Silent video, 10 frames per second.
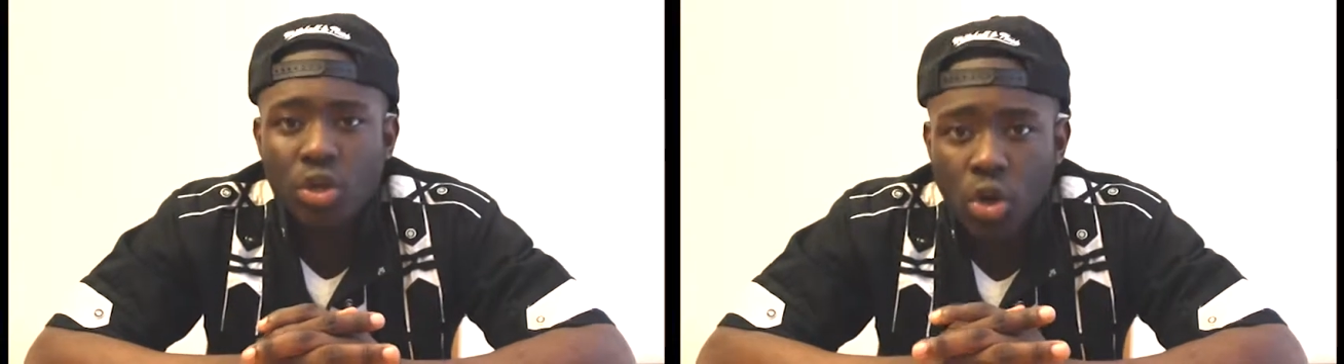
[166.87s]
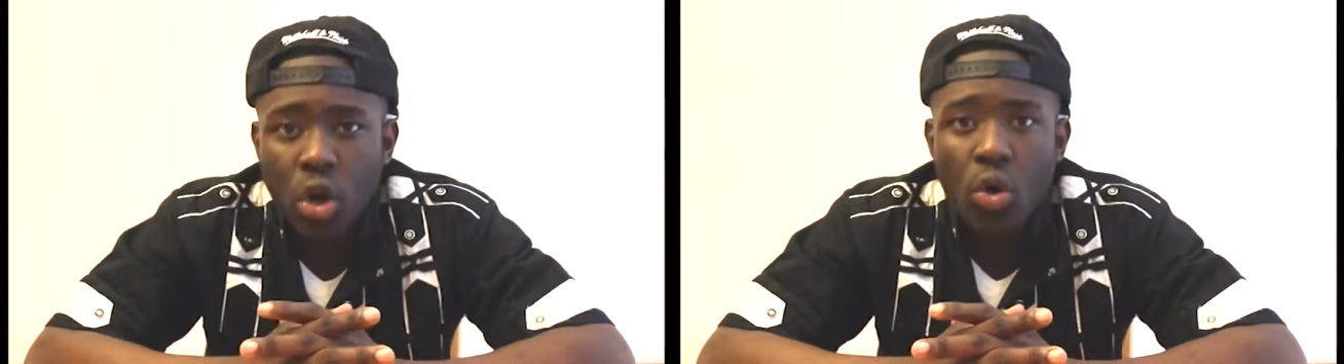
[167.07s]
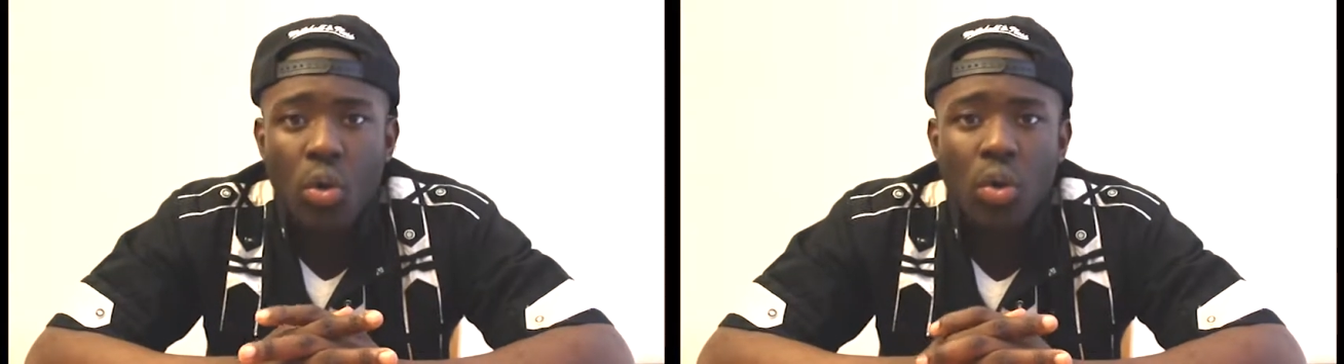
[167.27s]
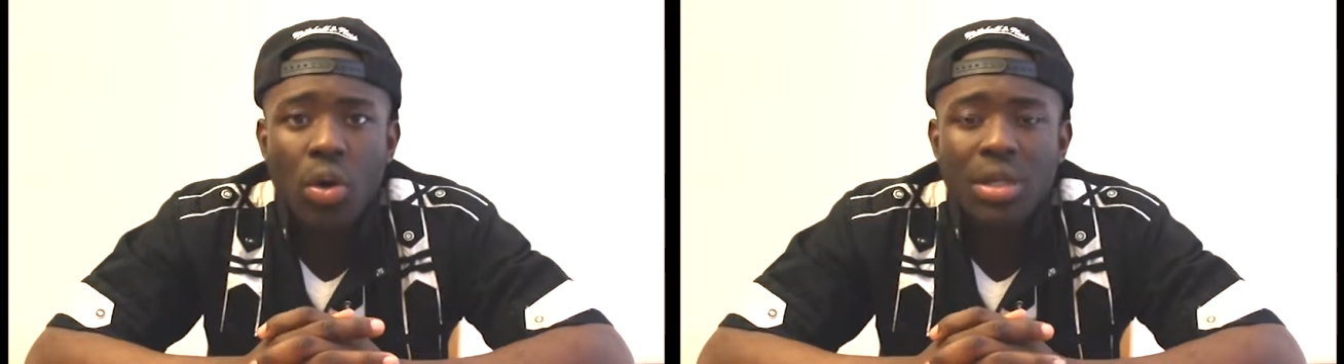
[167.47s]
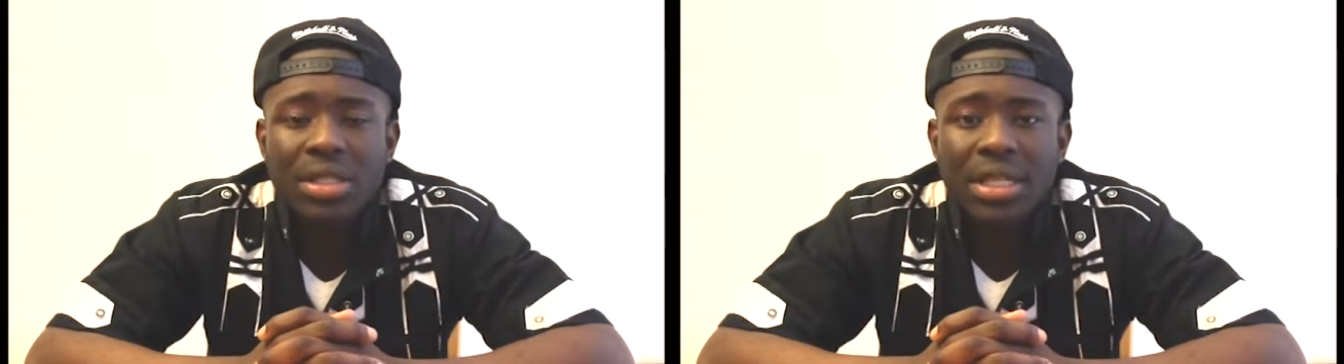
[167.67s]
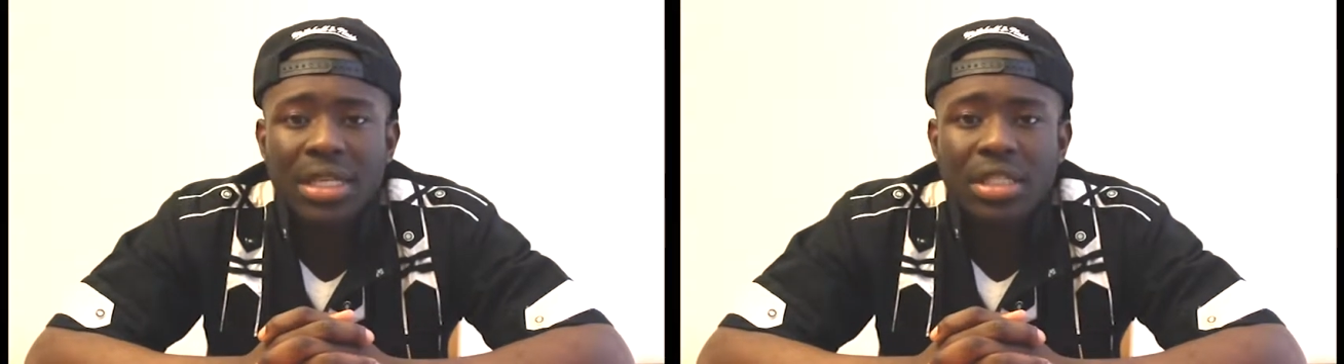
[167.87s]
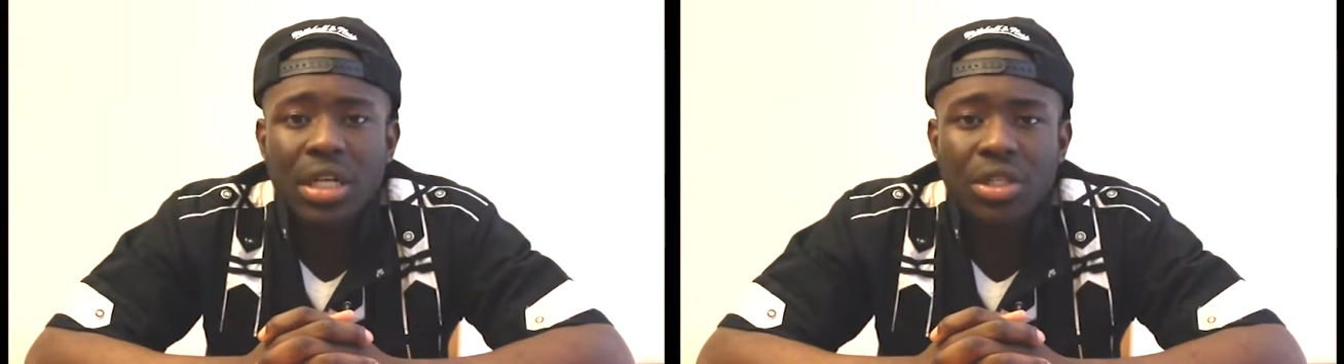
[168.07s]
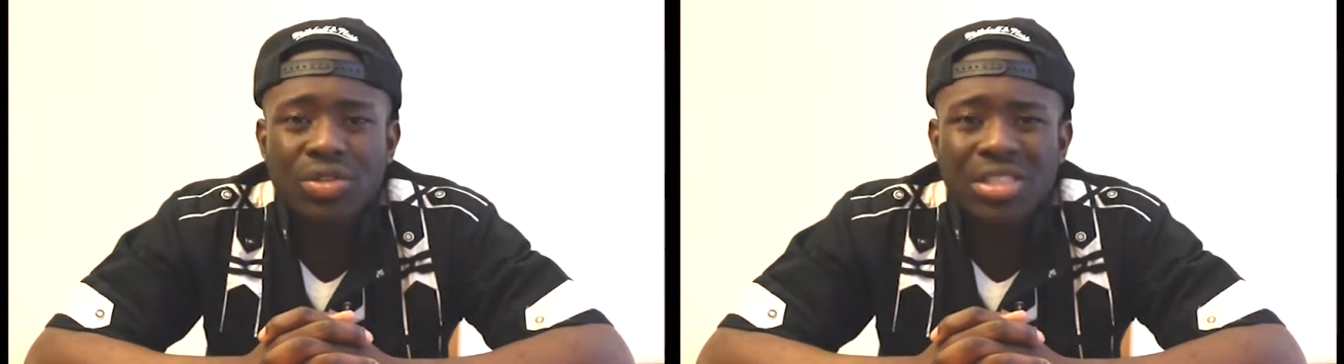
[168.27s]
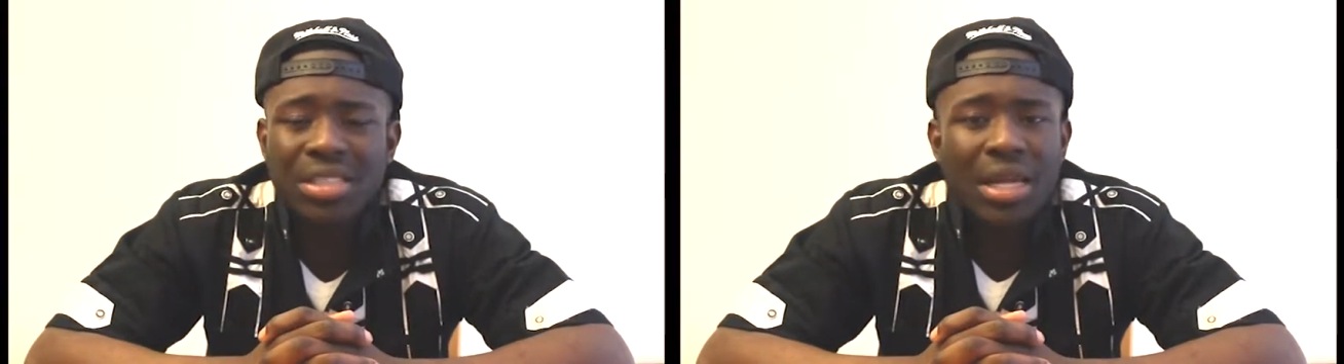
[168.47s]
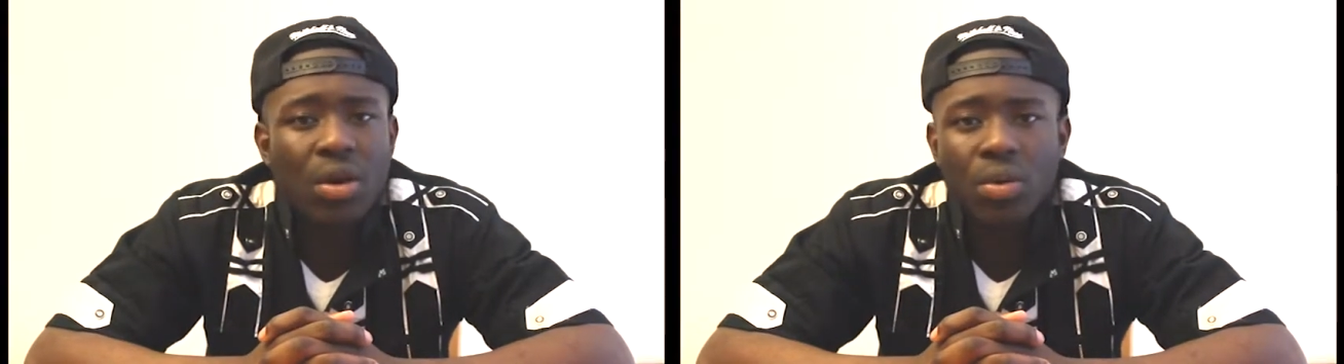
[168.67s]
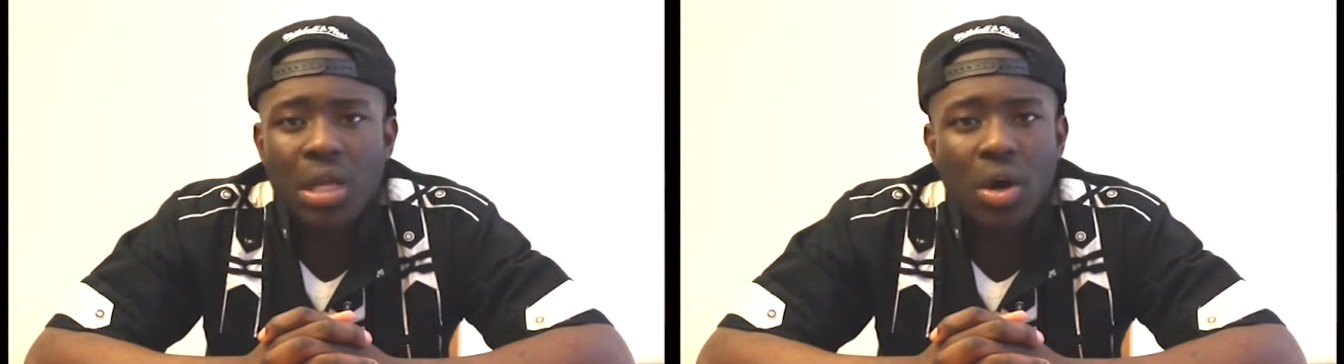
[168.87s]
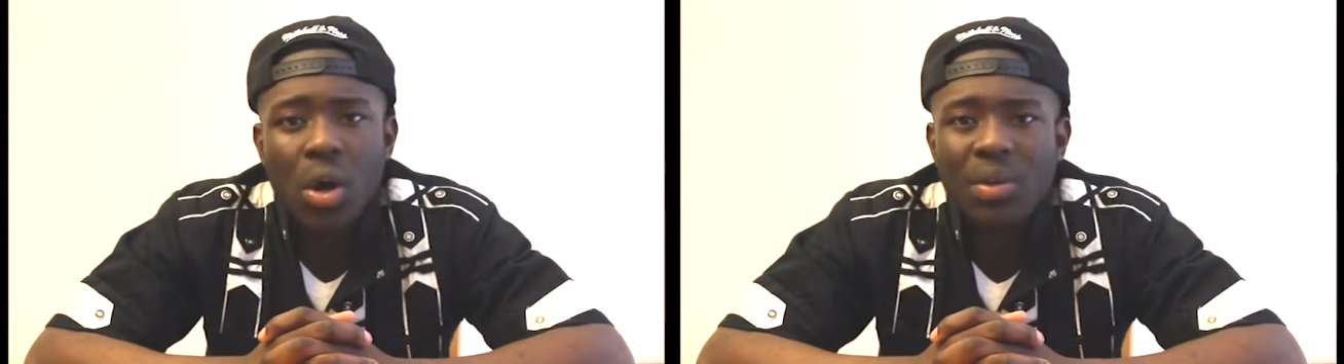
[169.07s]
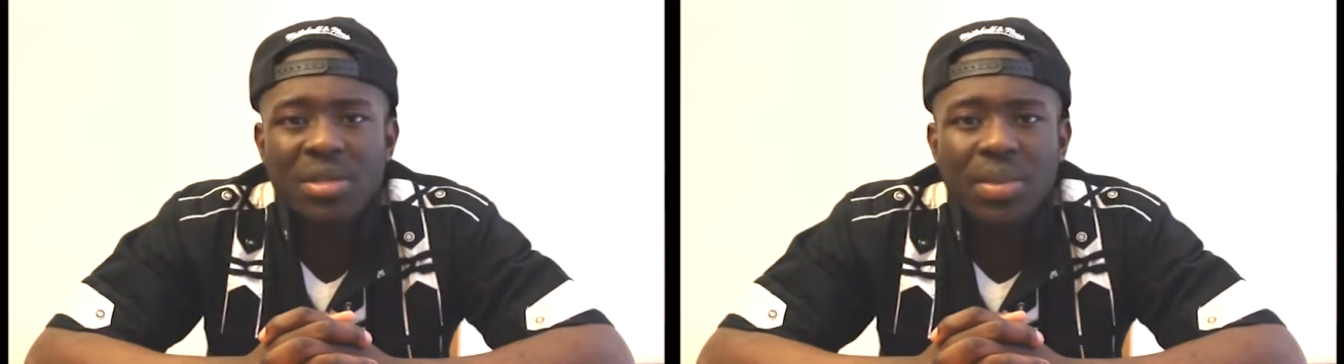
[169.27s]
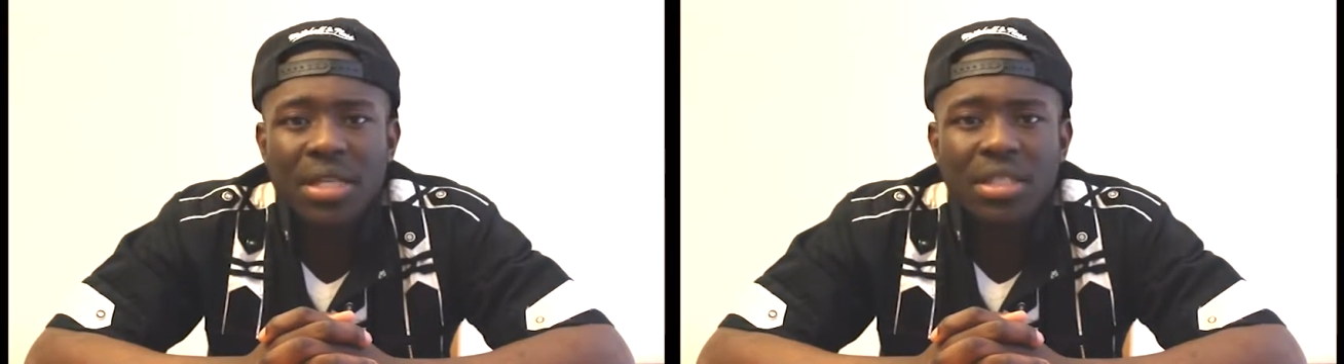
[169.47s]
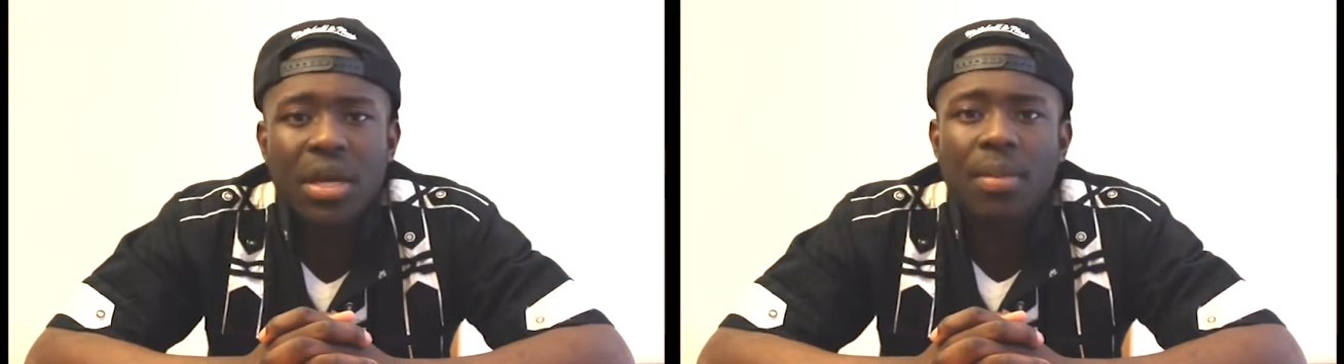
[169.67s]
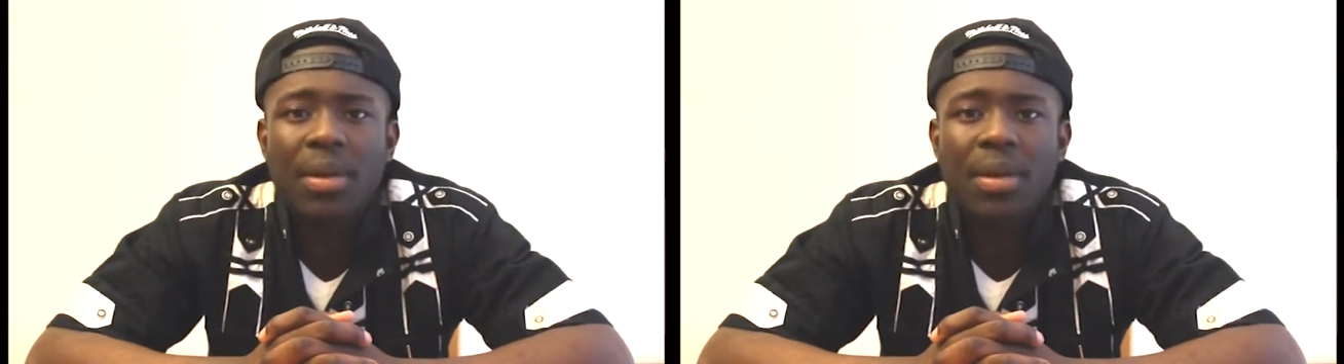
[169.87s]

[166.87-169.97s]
go to these countries, they don't, they don't always match up.